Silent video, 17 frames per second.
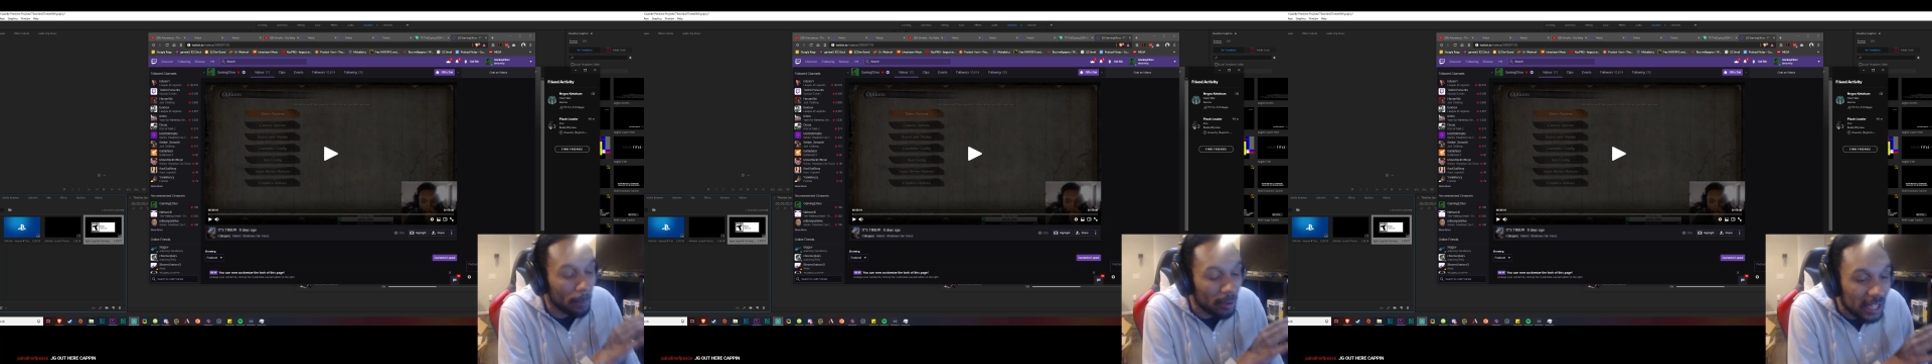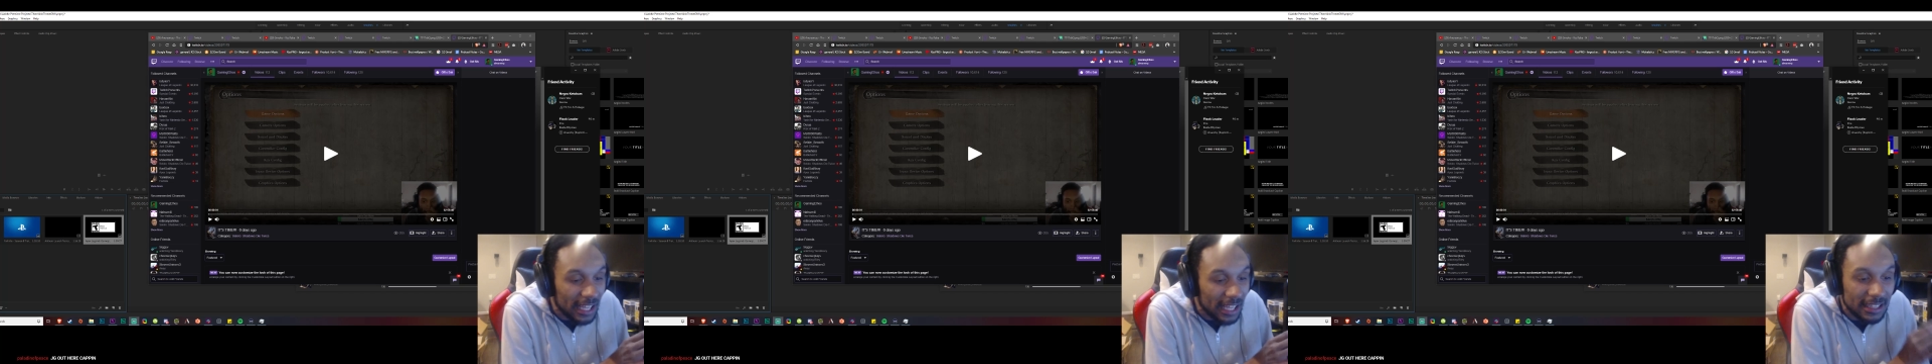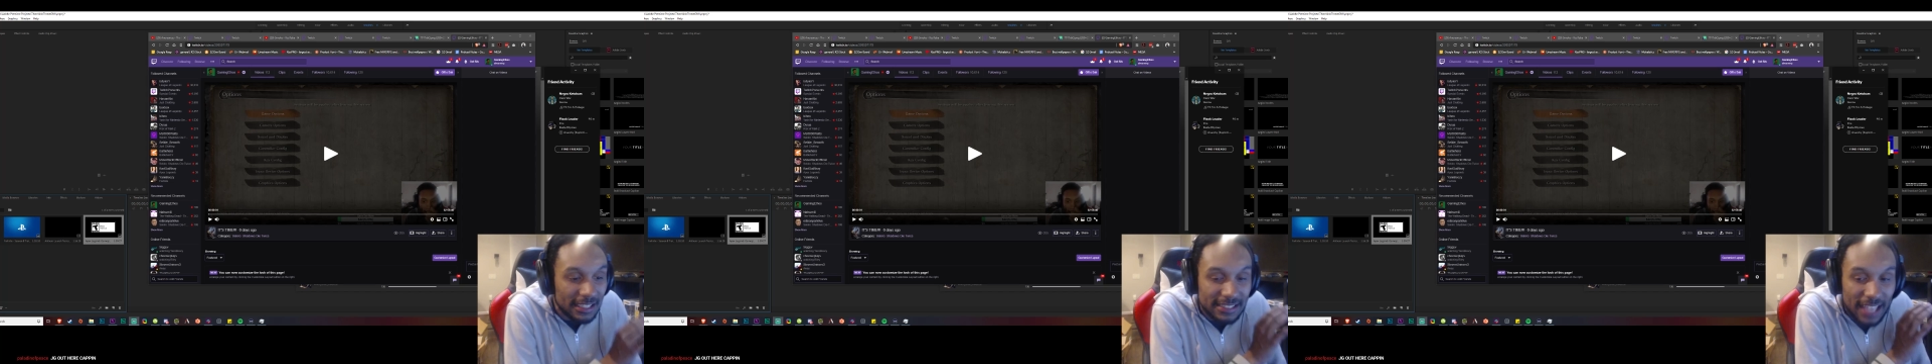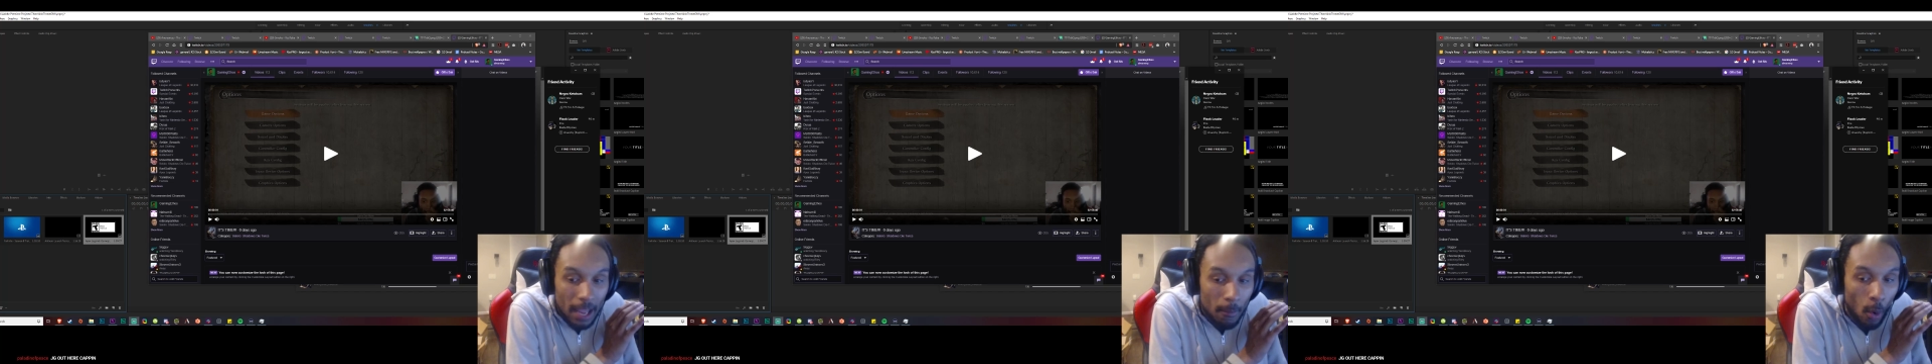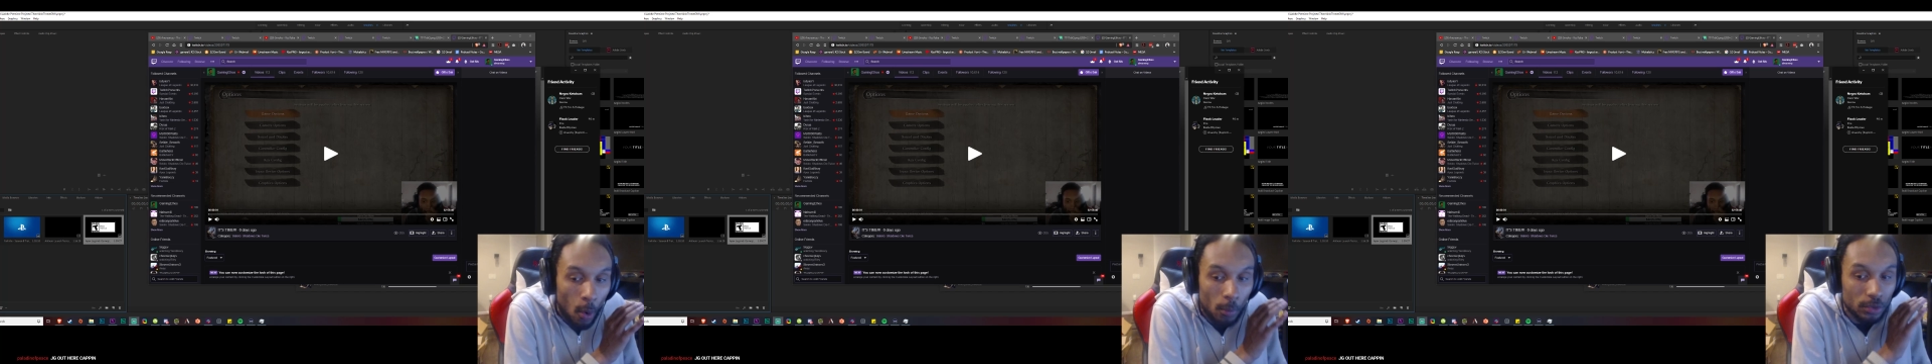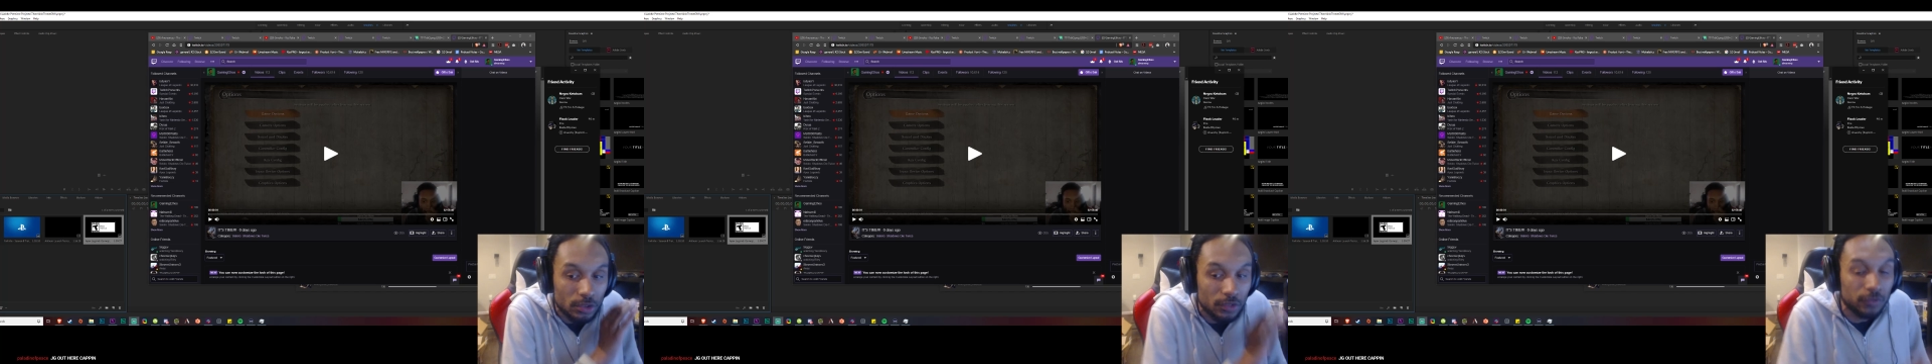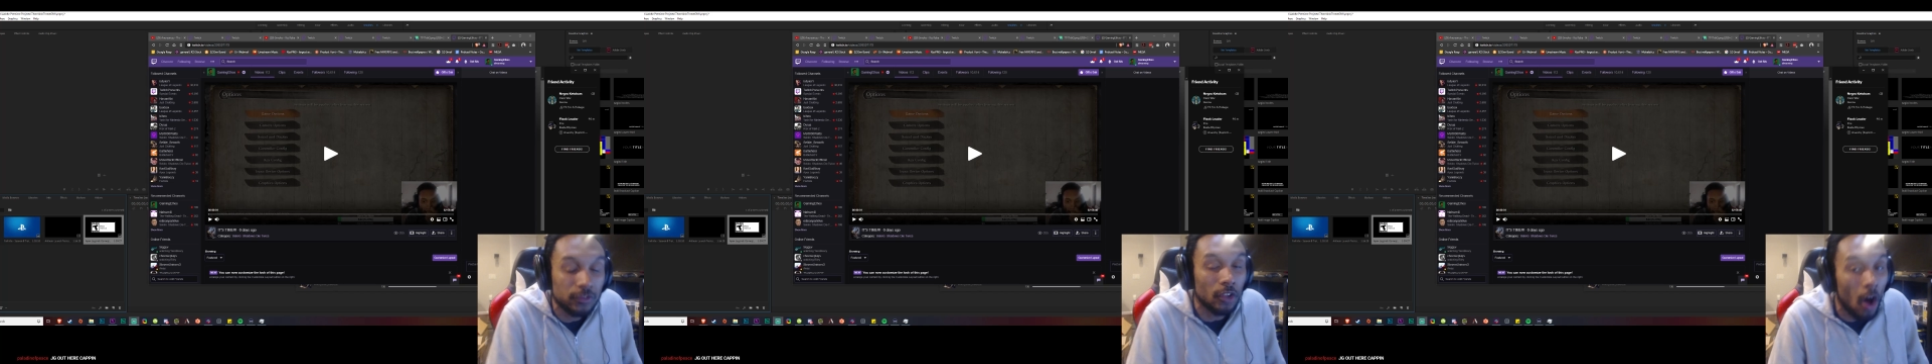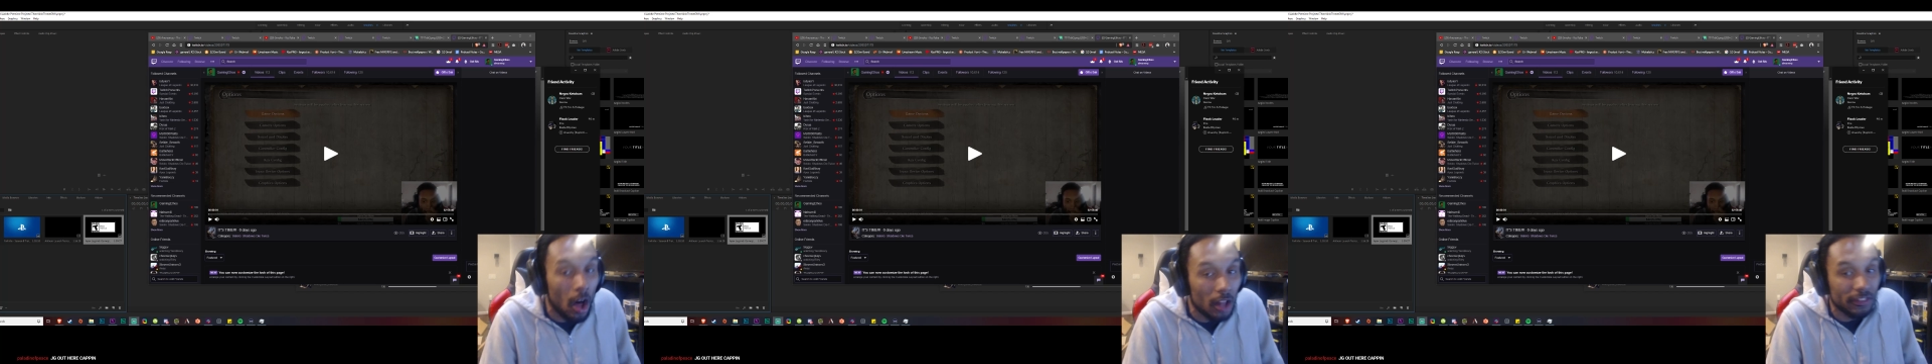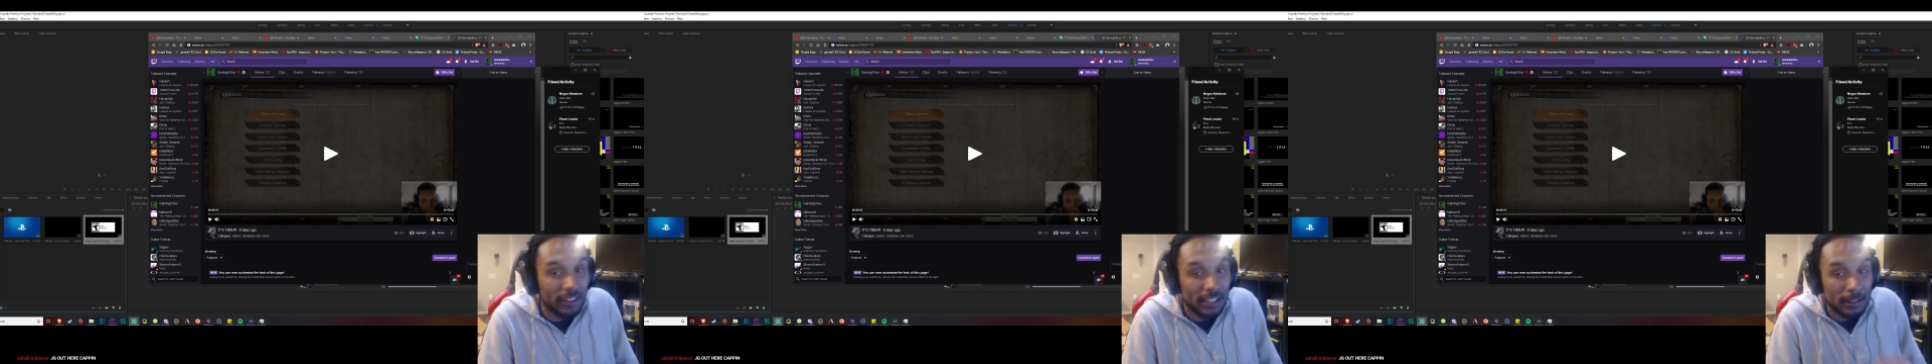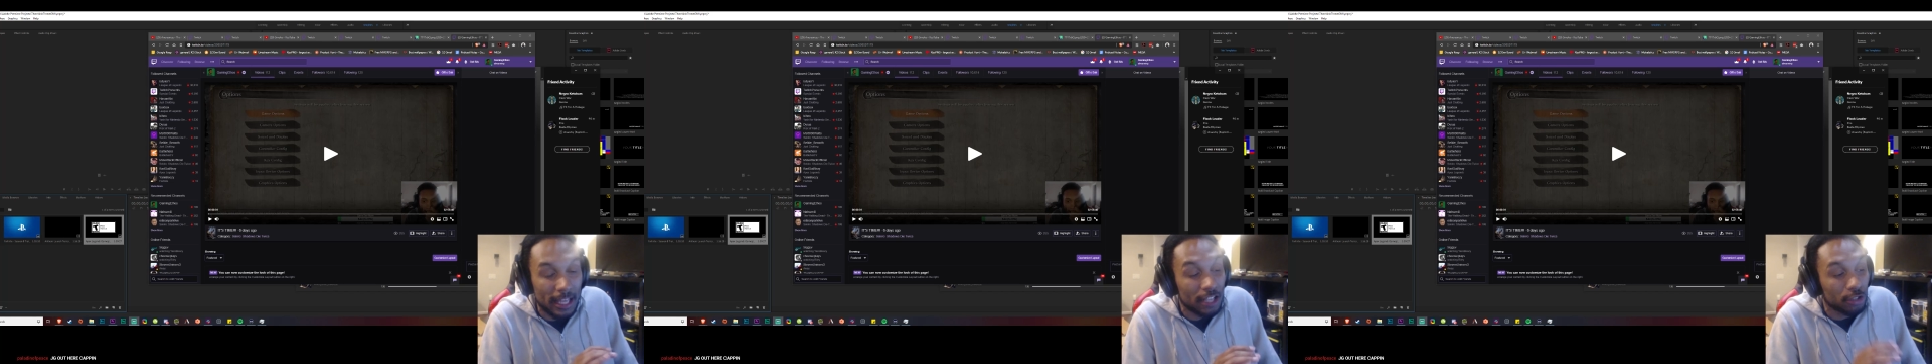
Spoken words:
to play this game the